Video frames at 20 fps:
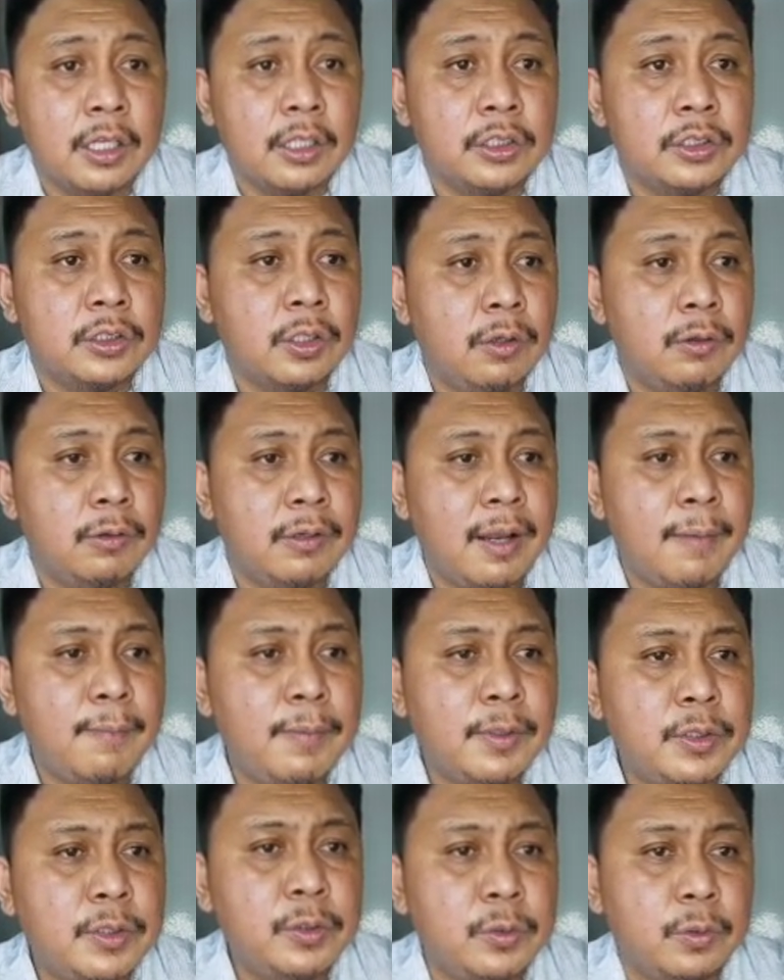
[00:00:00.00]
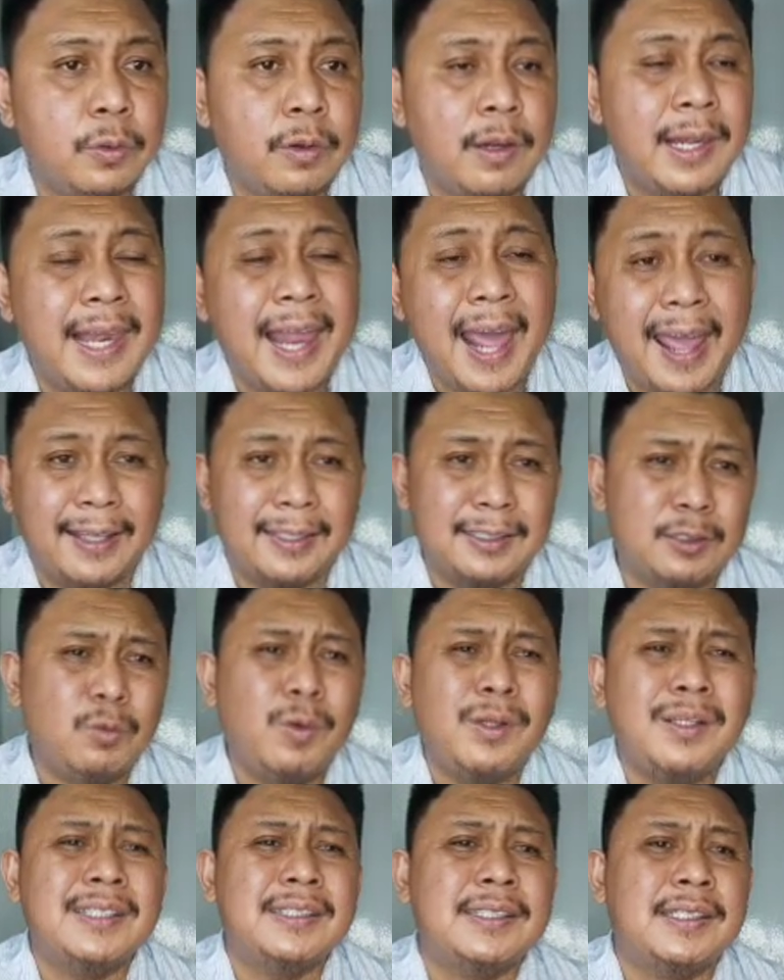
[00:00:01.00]
So number 2, lakes.
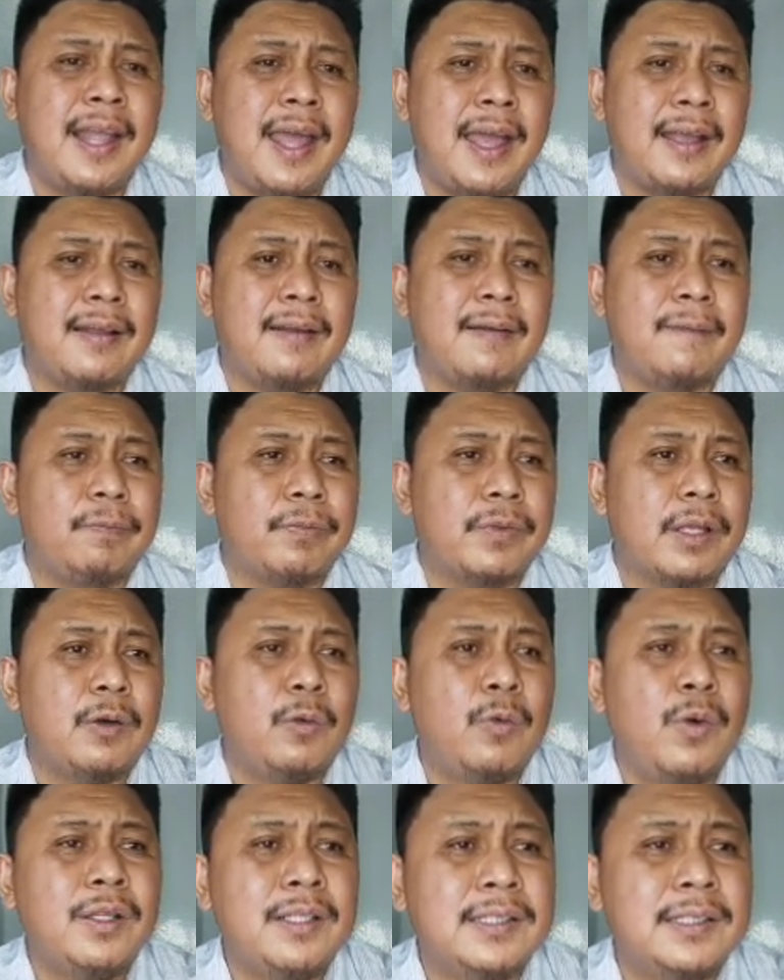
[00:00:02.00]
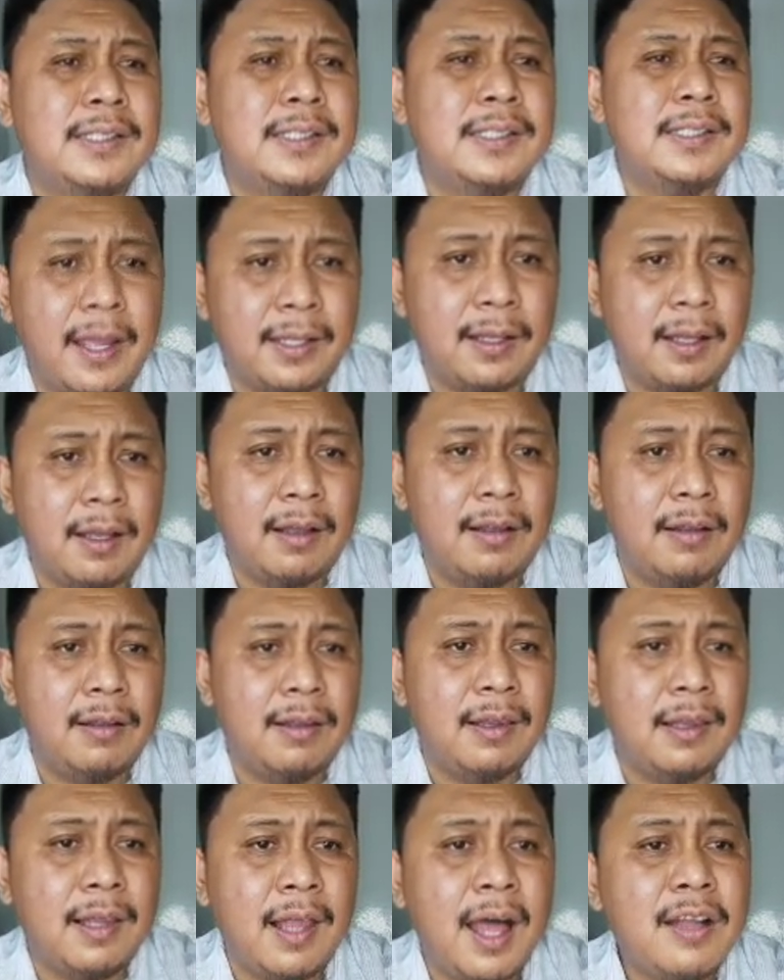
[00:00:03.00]
What is lake? What is lake? A
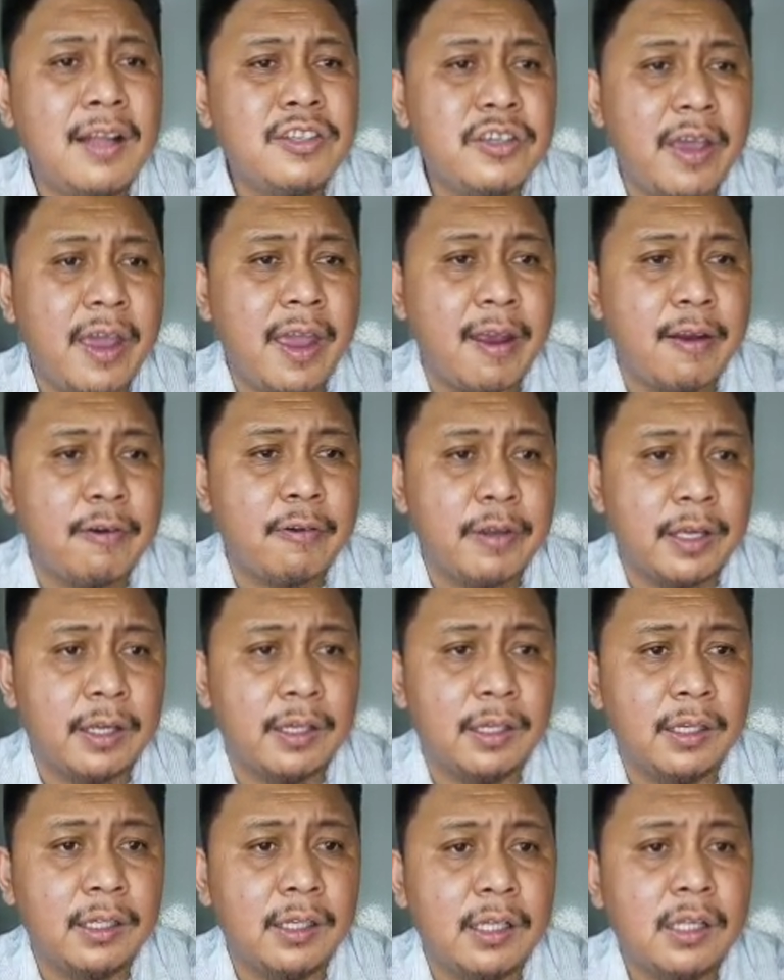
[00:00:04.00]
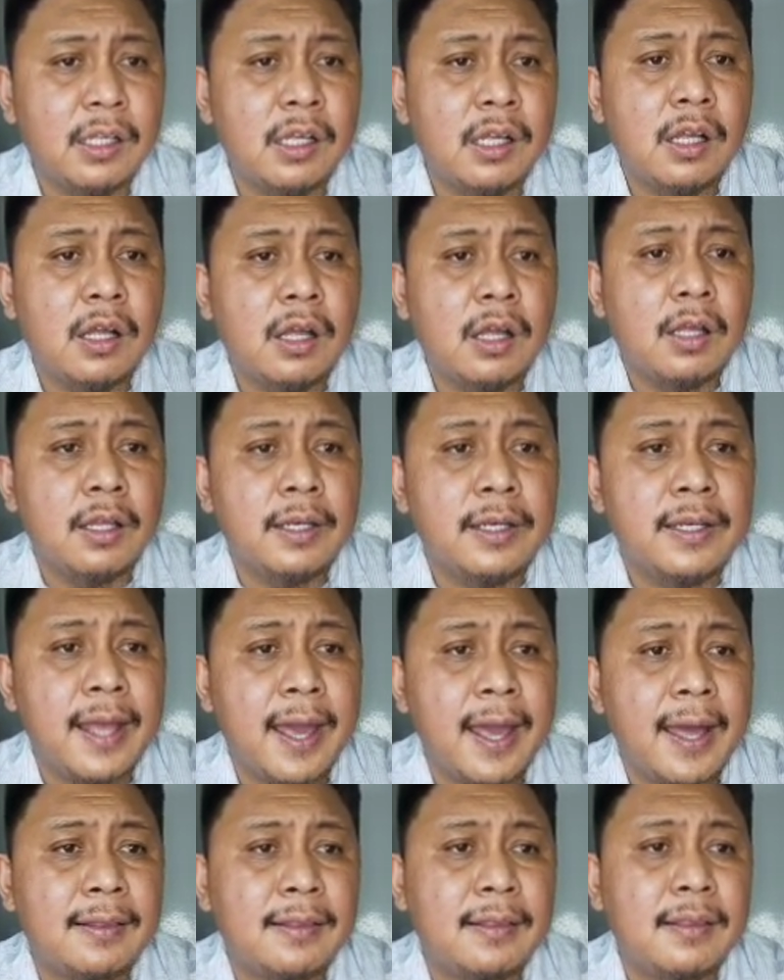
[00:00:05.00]
large area
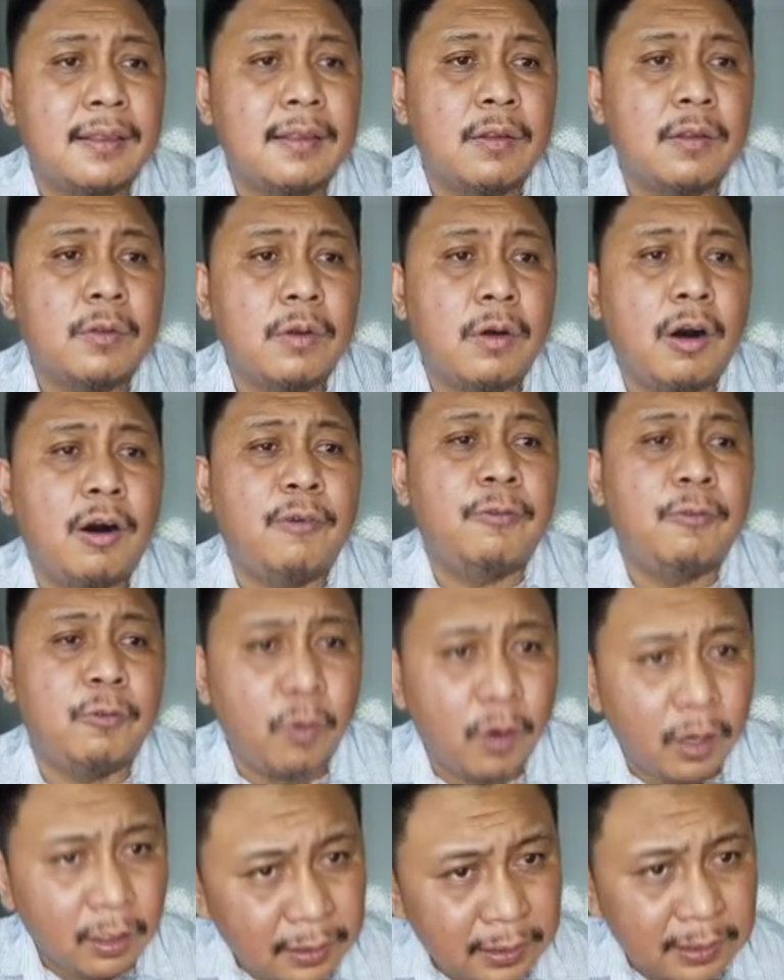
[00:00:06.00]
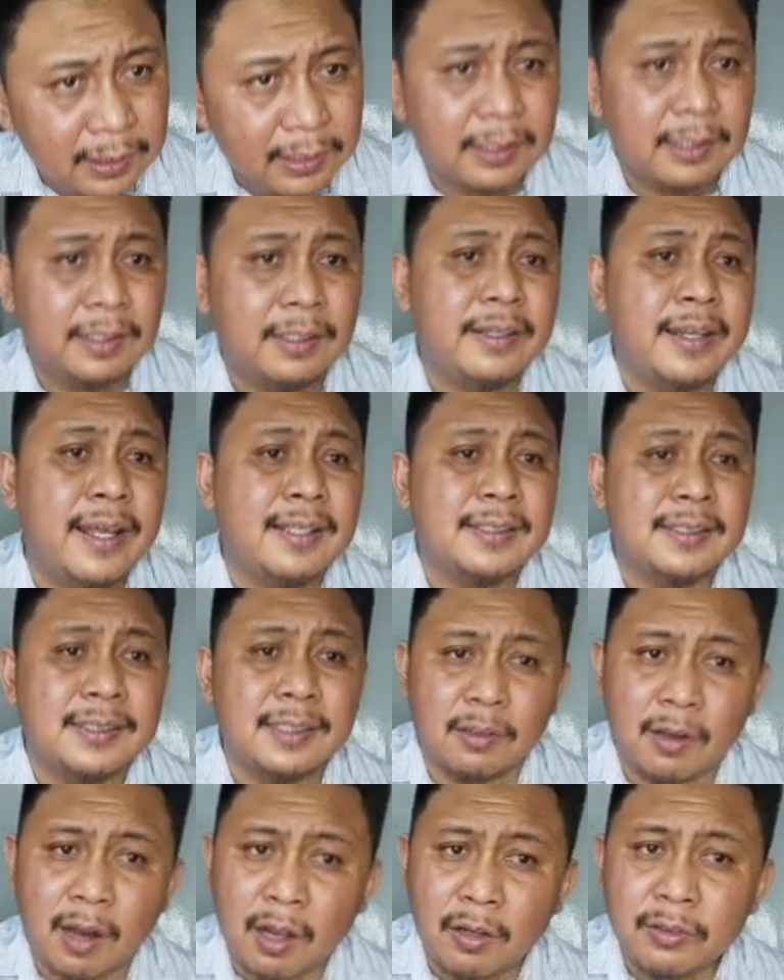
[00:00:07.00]
that of water that's
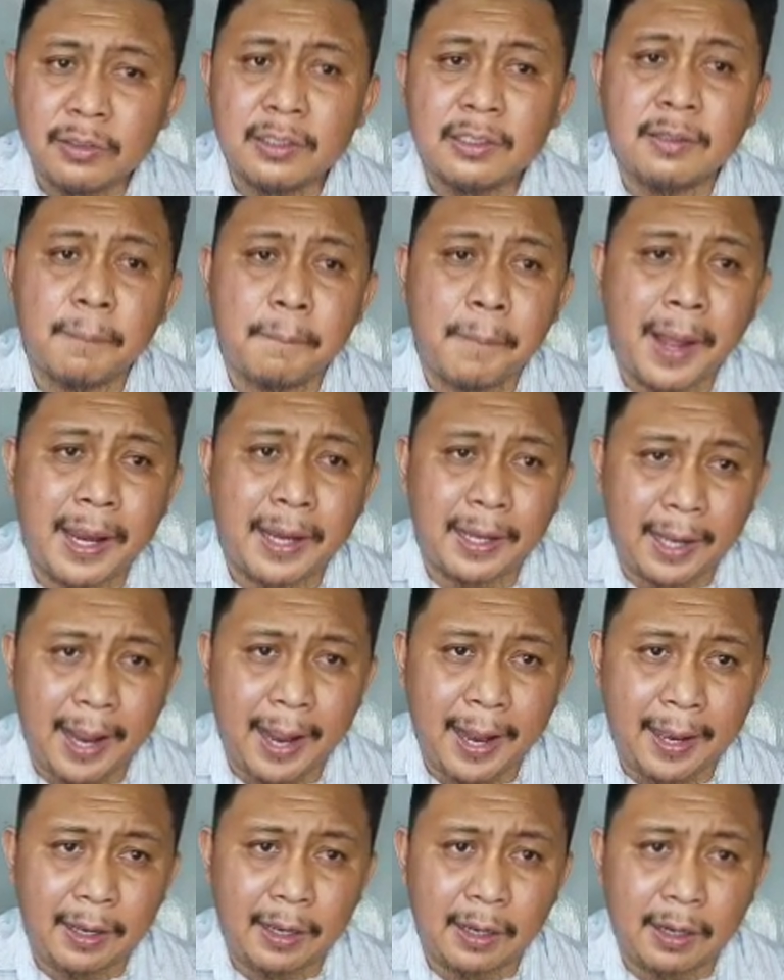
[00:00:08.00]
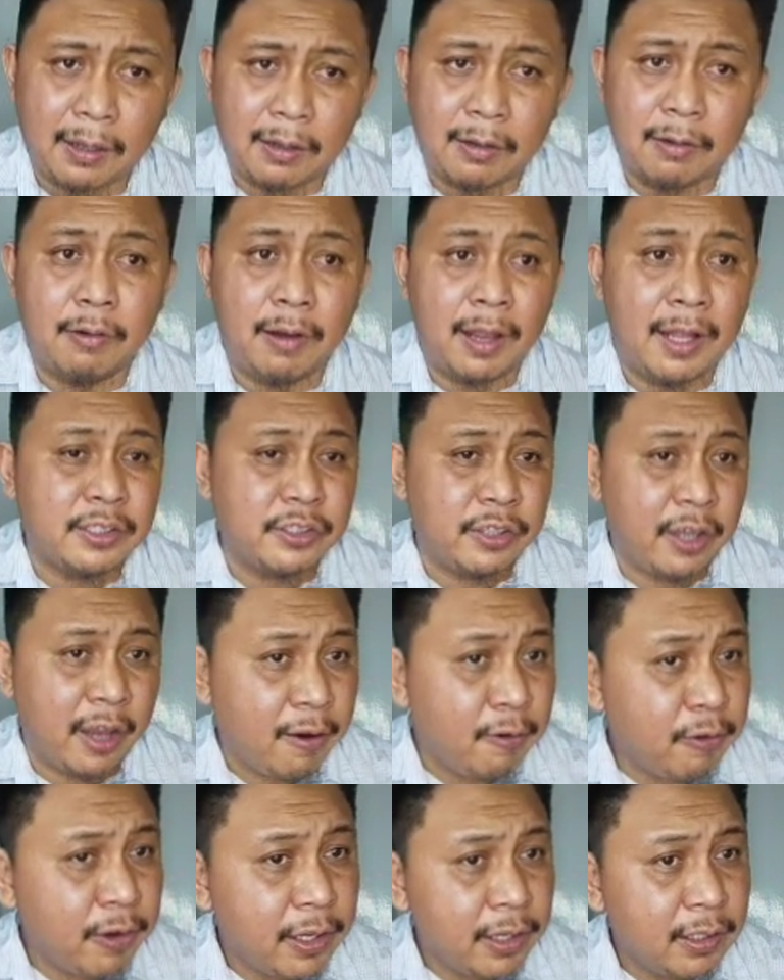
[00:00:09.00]
surrounded by land. A large
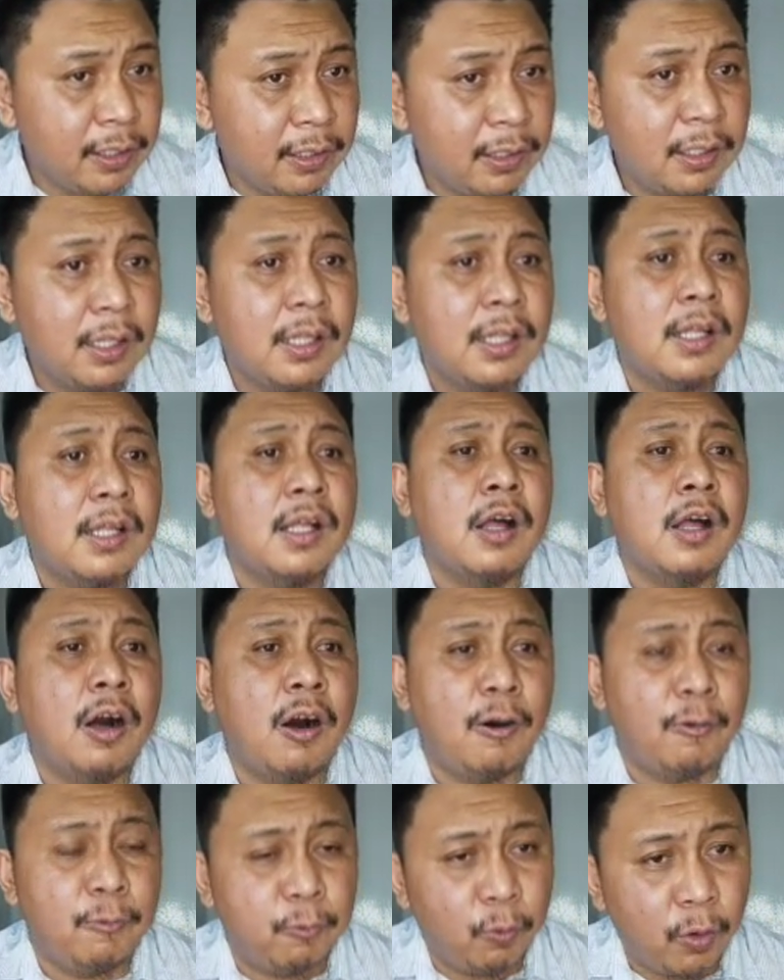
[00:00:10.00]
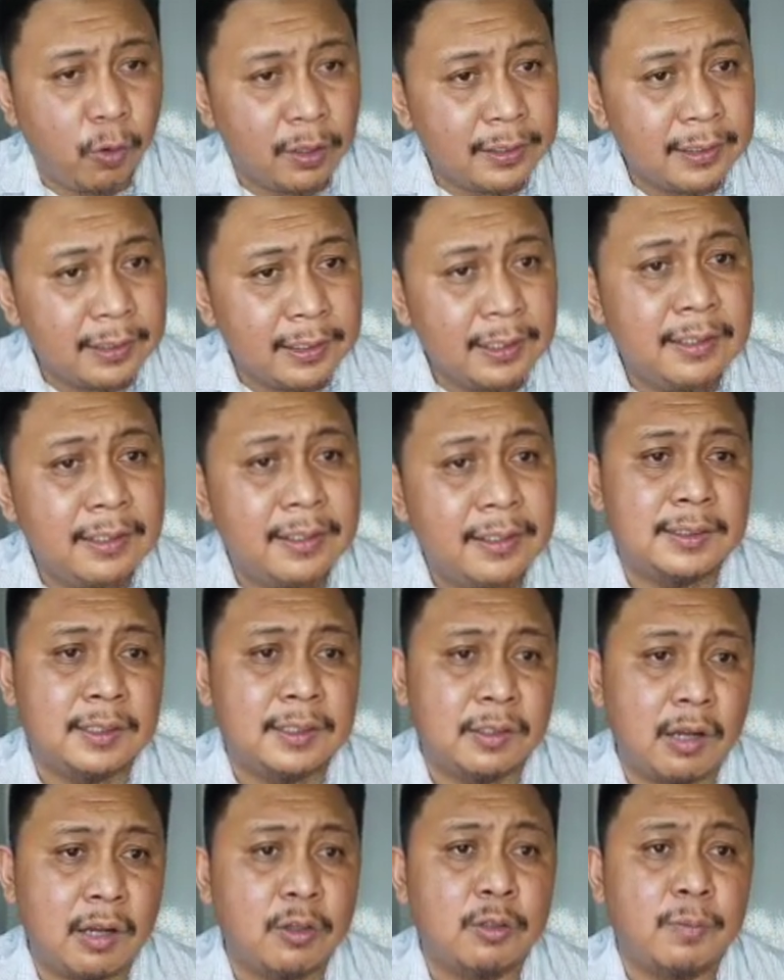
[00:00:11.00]
area of water that's
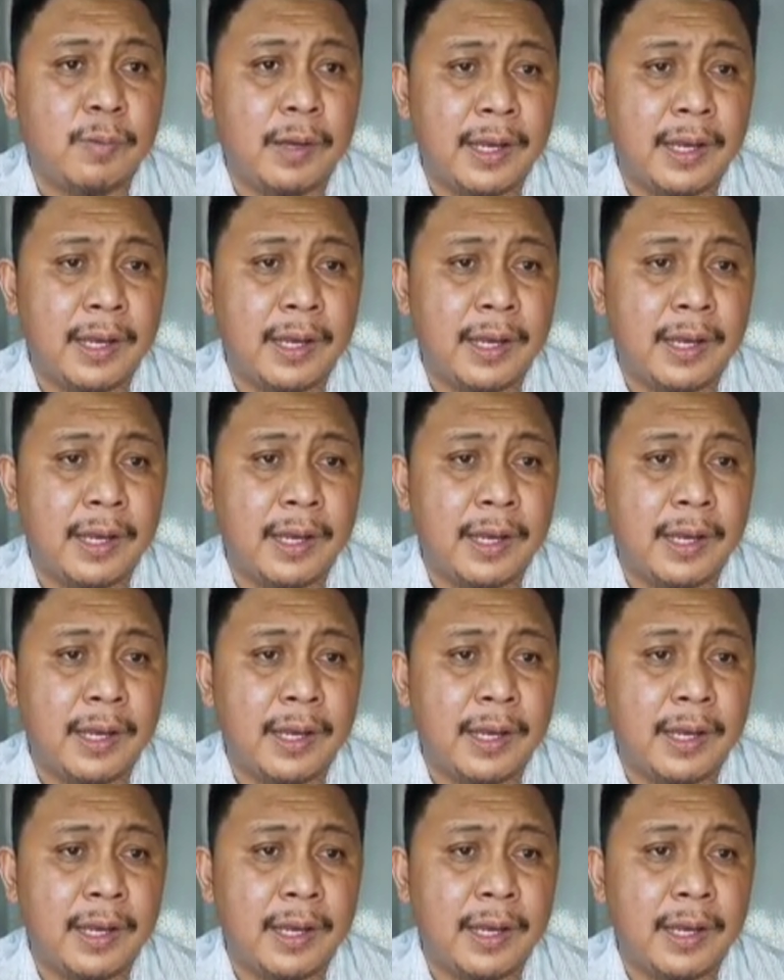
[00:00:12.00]
surrounded